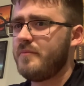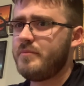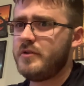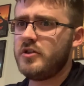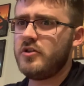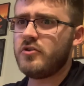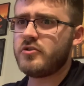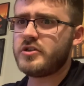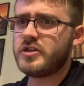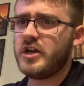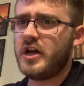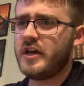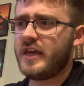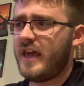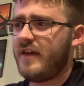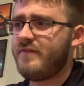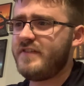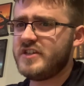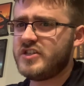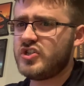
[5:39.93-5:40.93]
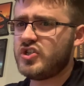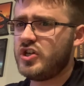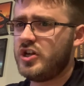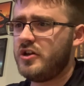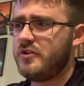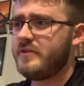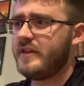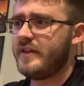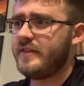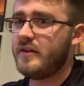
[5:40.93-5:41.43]
but looks like if it's
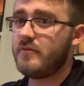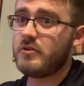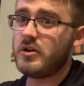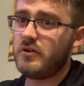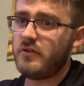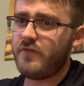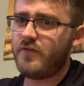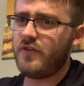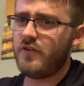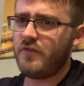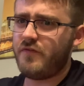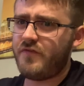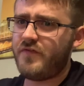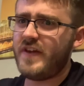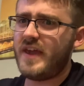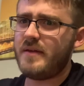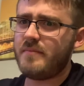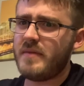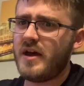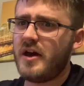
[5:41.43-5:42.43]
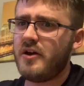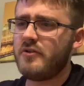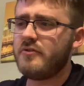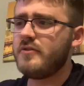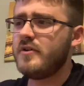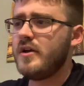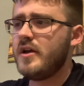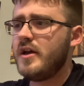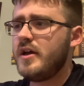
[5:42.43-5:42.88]
true, then they're going for a female